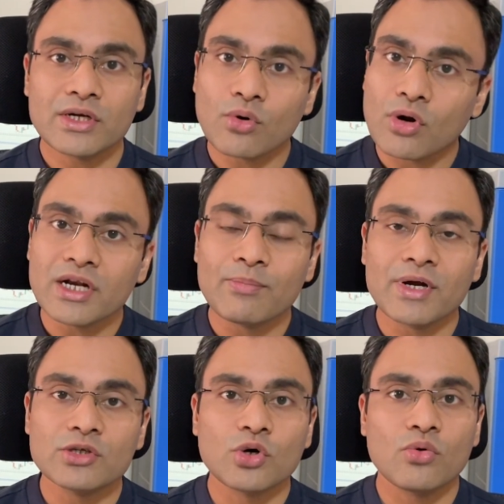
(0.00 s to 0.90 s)
it all
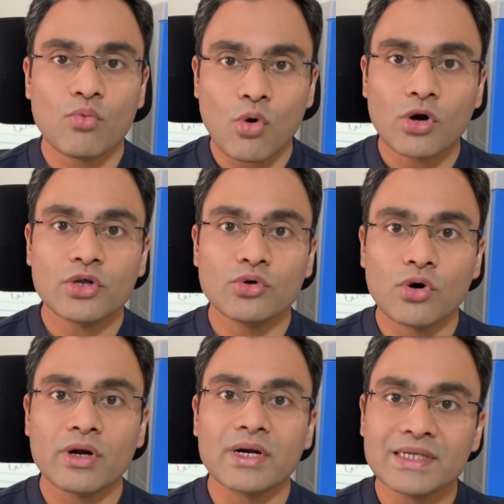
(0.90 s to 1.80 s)
depends on what
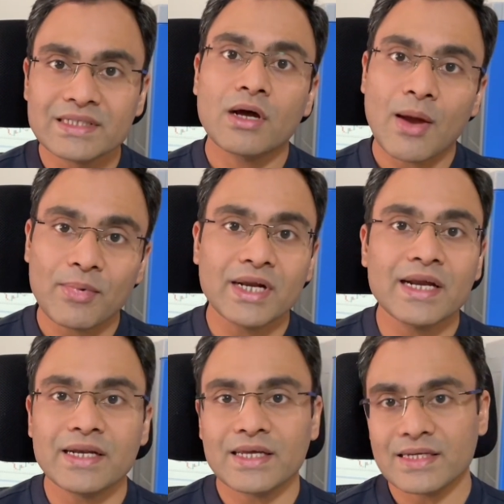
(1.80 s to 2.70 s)
your risk
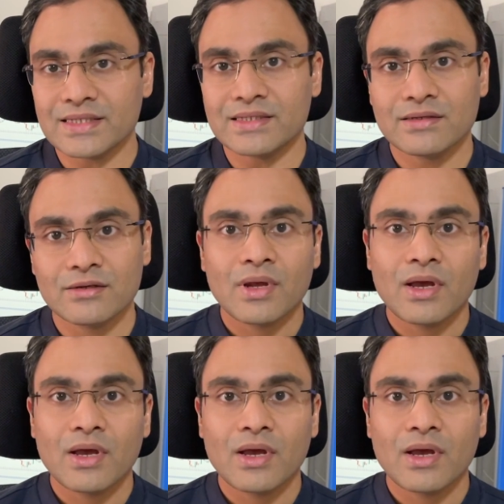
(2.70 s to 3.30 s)
appetite is